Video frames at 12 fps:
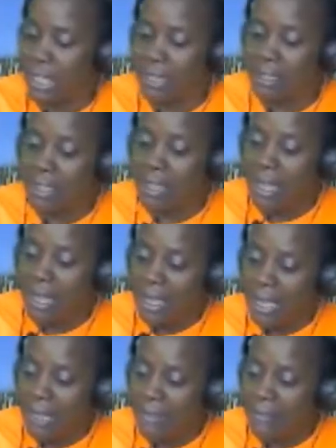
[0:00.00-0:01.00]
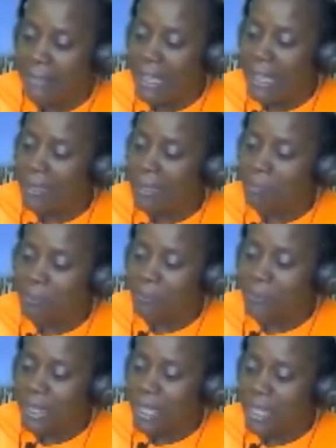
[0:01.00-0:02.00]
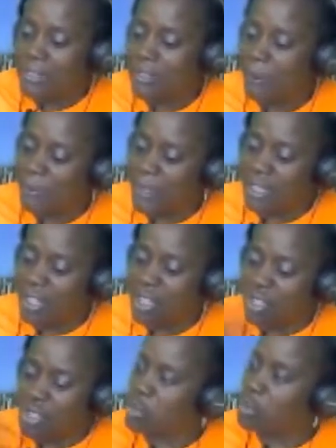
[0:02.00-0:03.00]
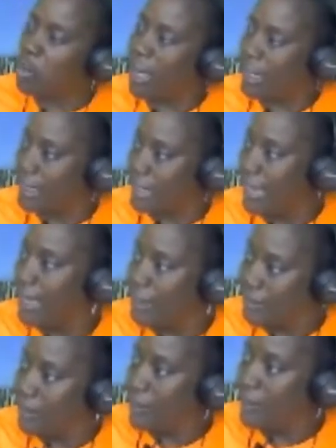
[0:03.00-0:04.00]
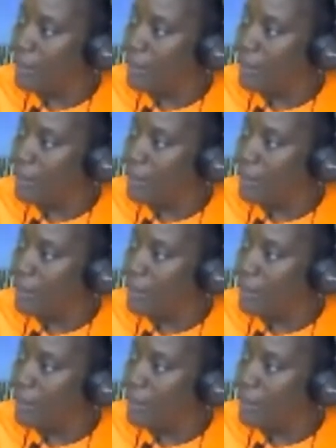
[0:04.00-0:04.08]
and it's something that you just recognize.